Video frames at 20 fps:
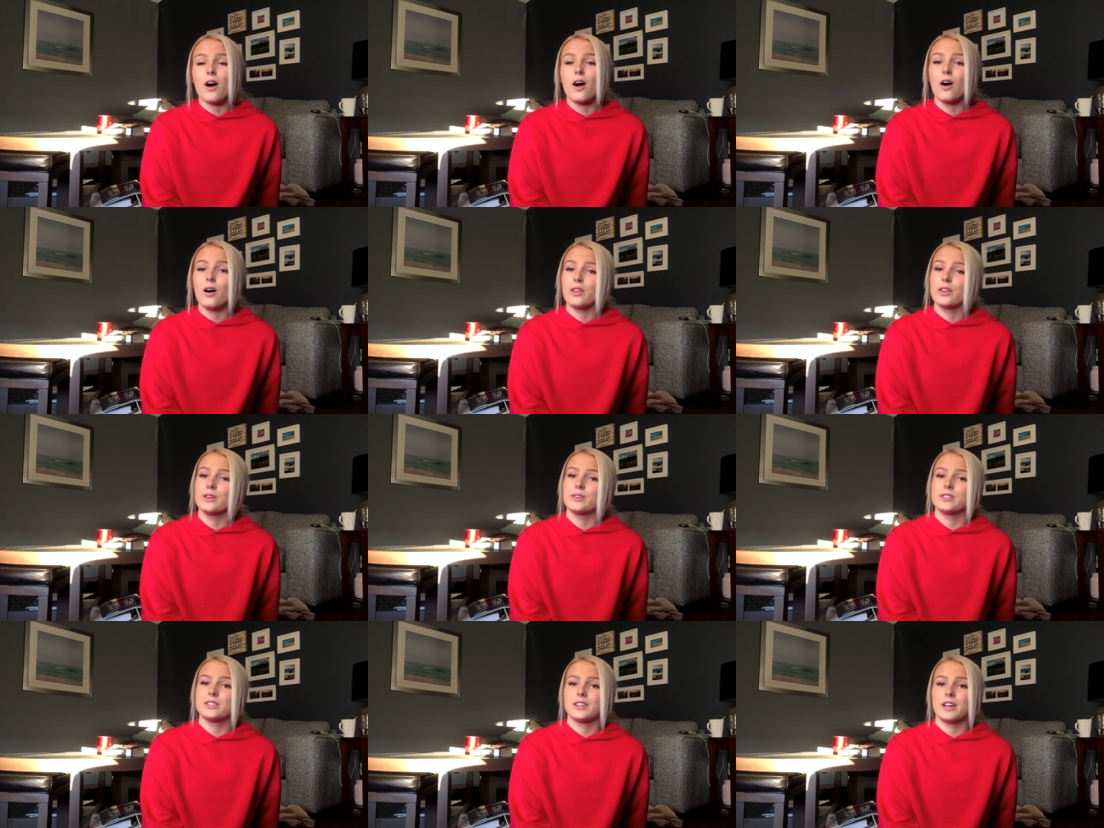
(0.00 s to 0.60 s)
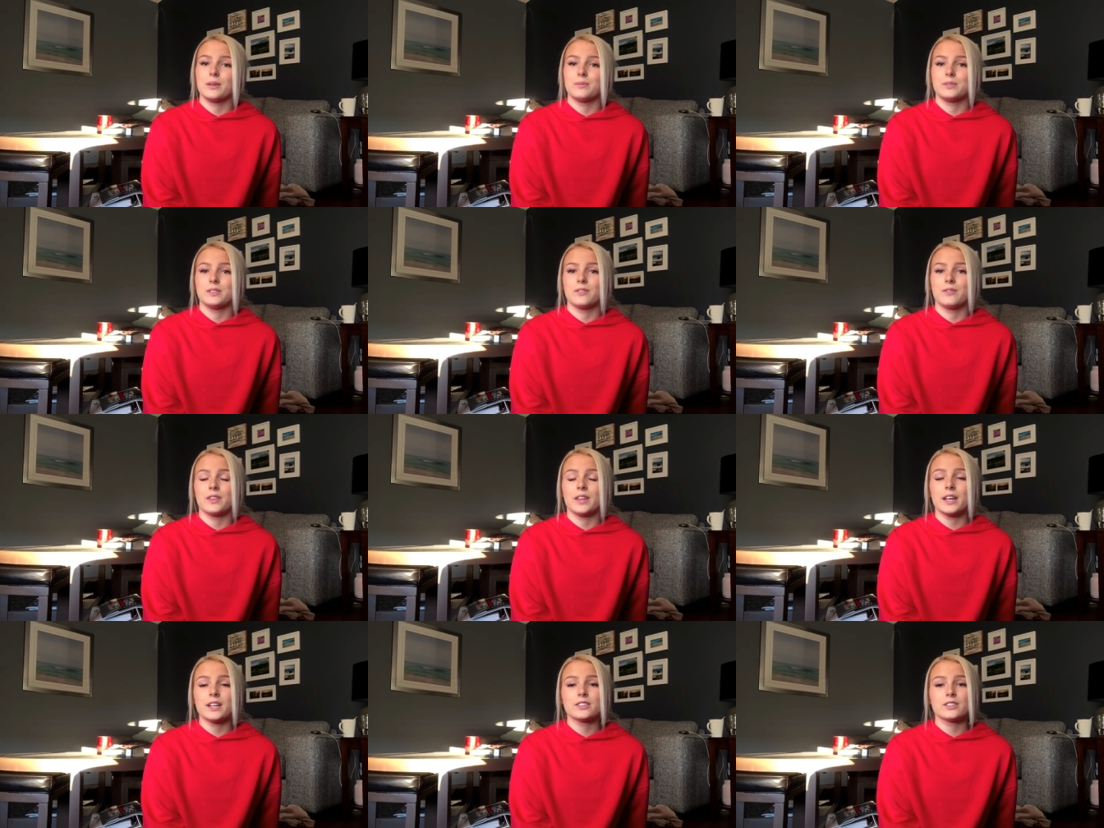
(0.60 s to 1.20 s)
all those types of
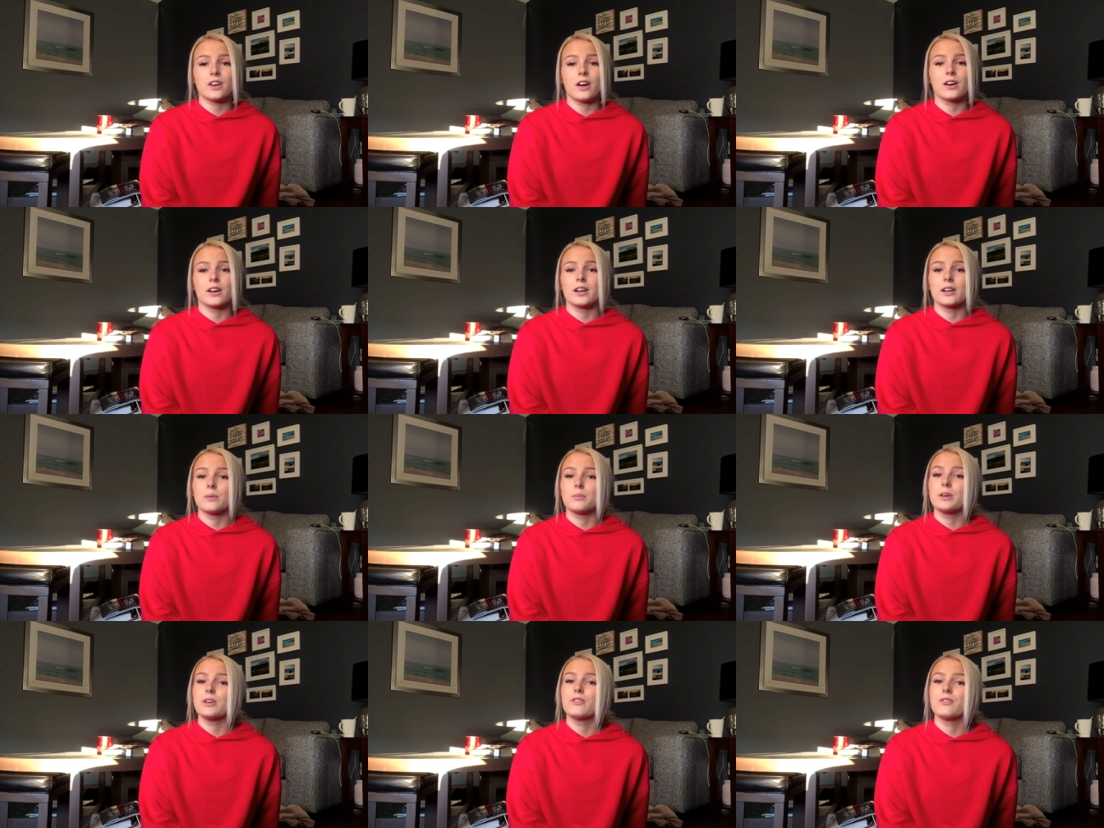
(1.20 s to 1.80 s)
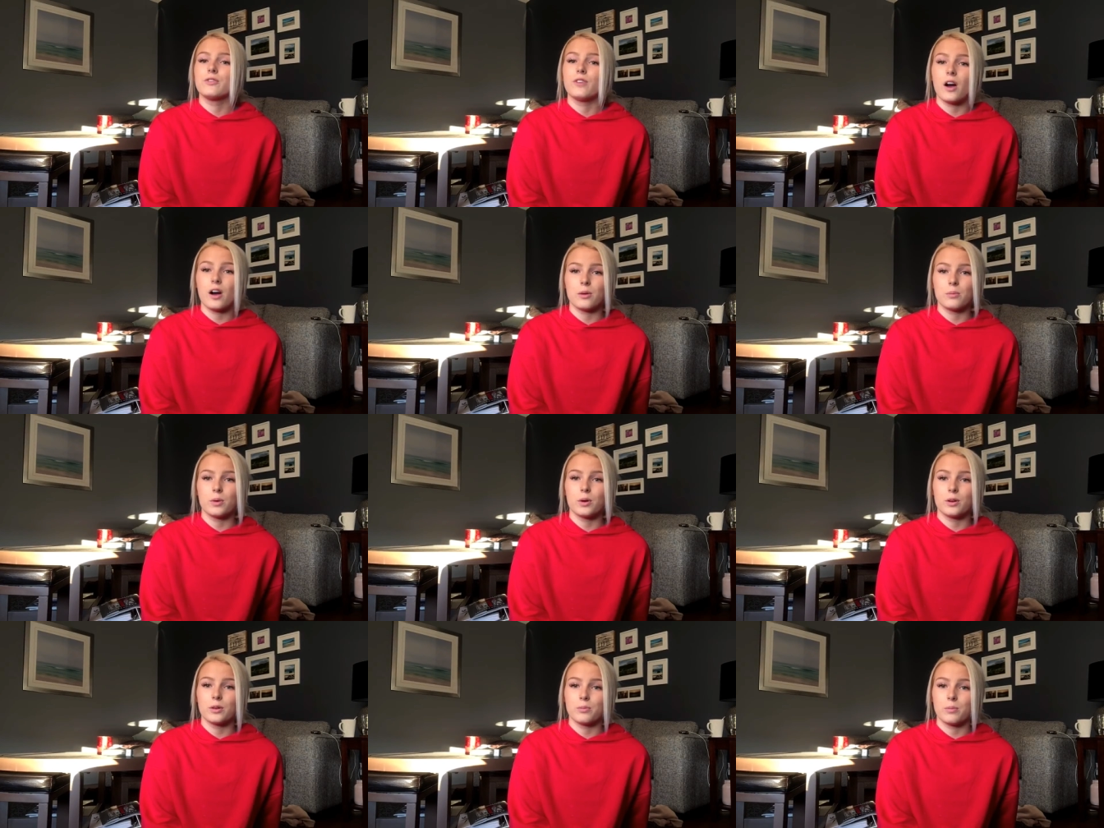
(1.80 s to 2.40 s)
things are going to be far
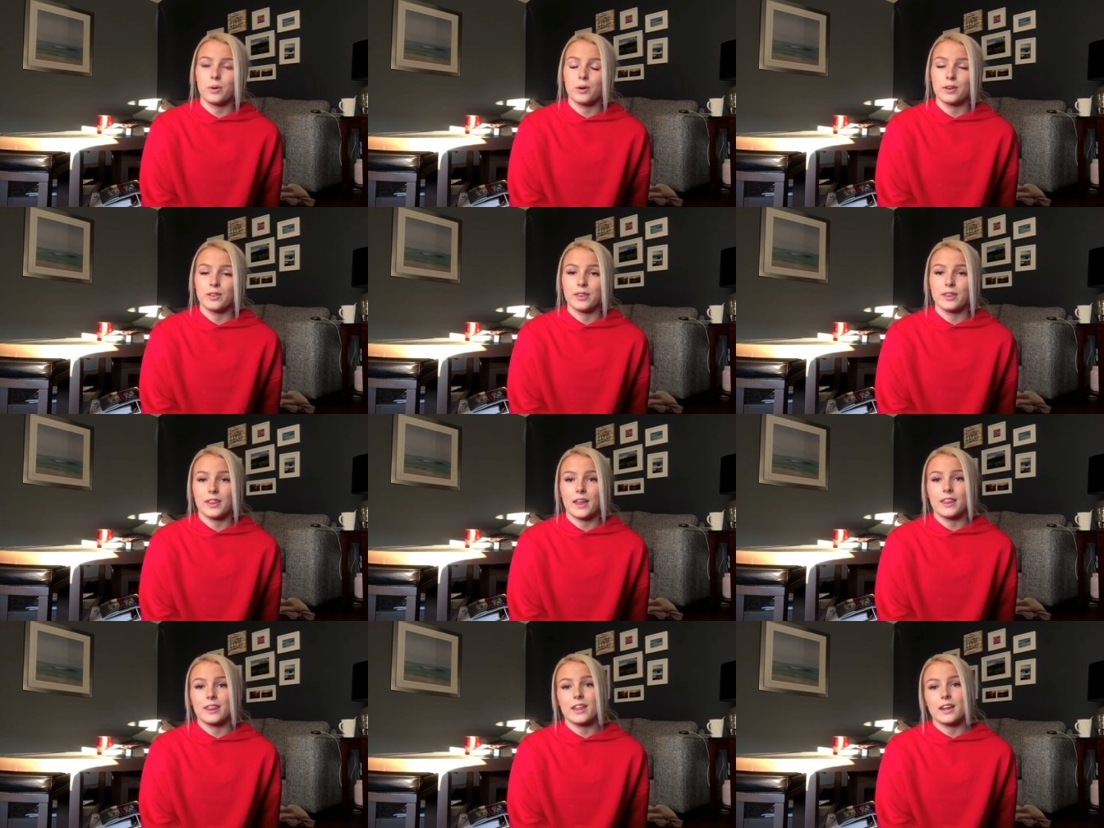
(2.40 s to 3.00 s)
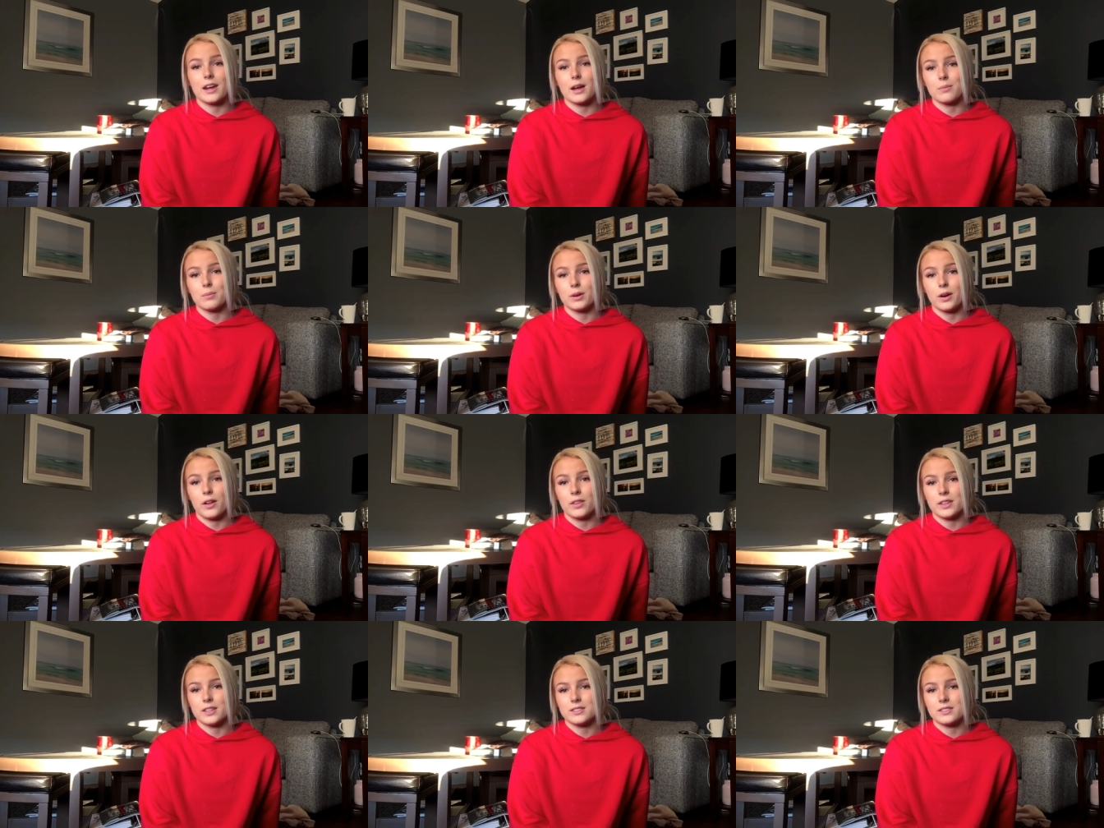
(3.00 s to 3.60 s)
more important than the number
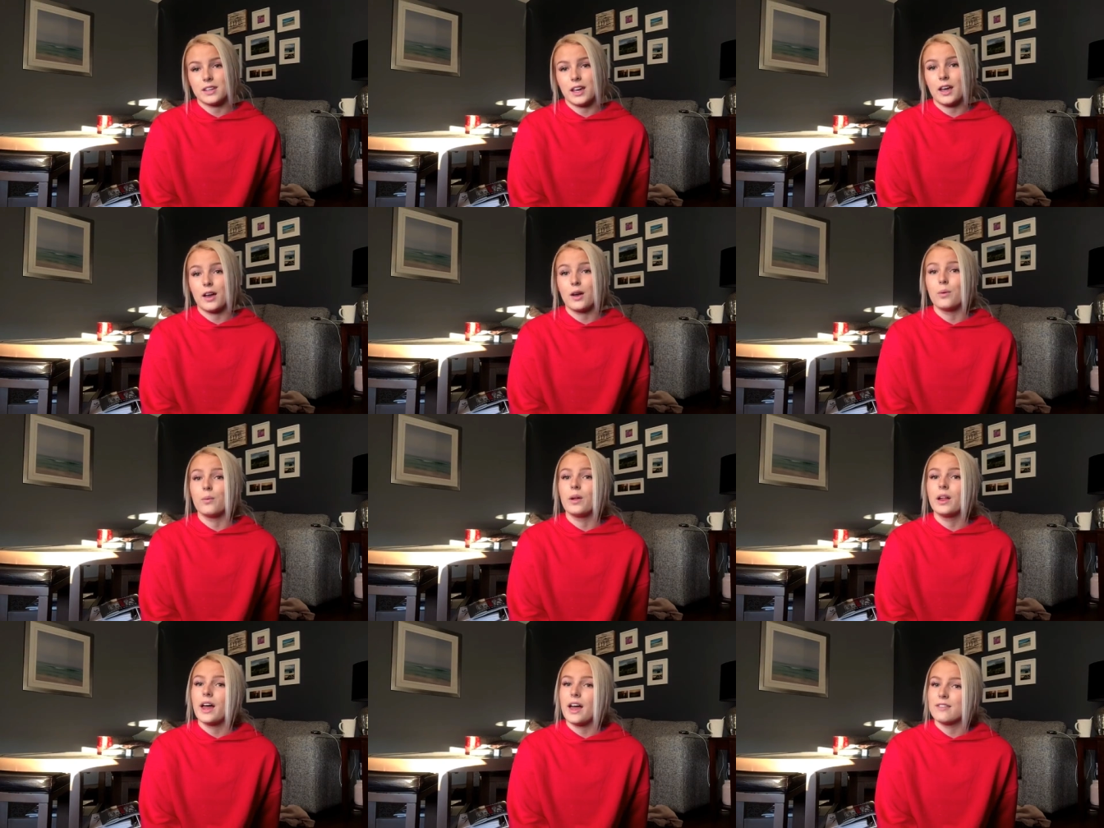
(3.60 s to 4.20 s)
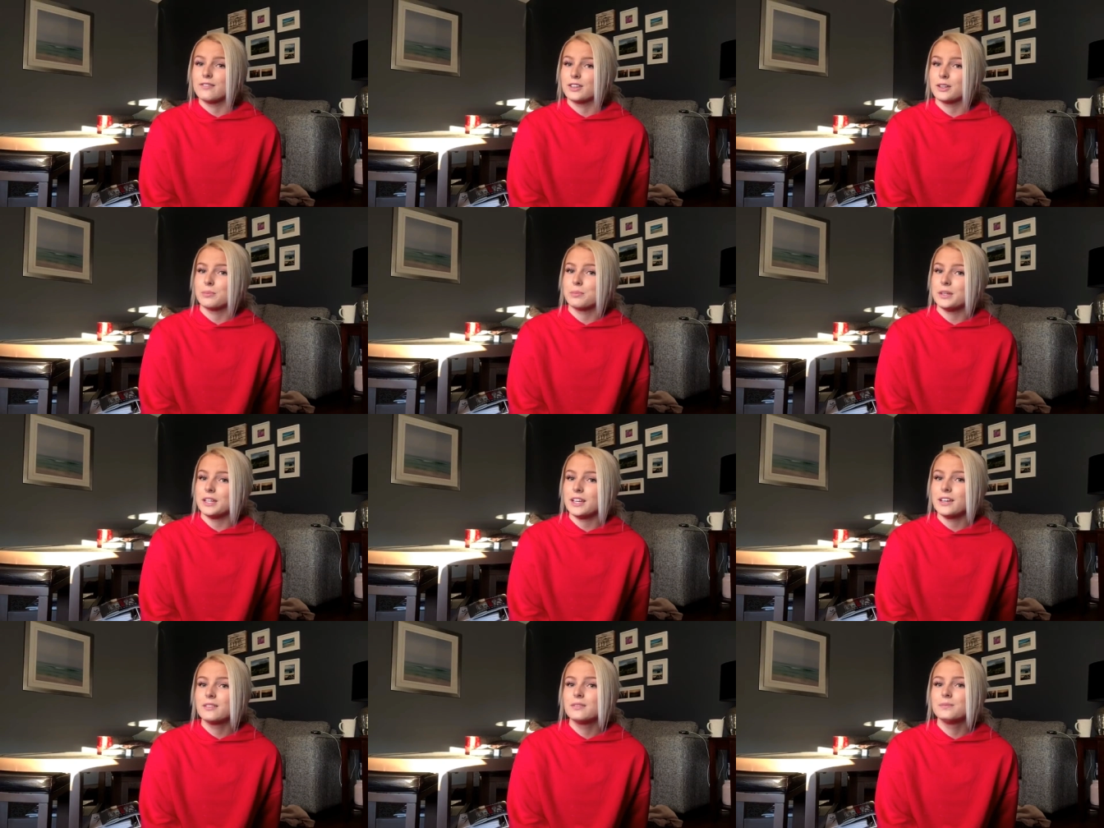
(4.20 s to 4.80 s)
on the scale will ever be.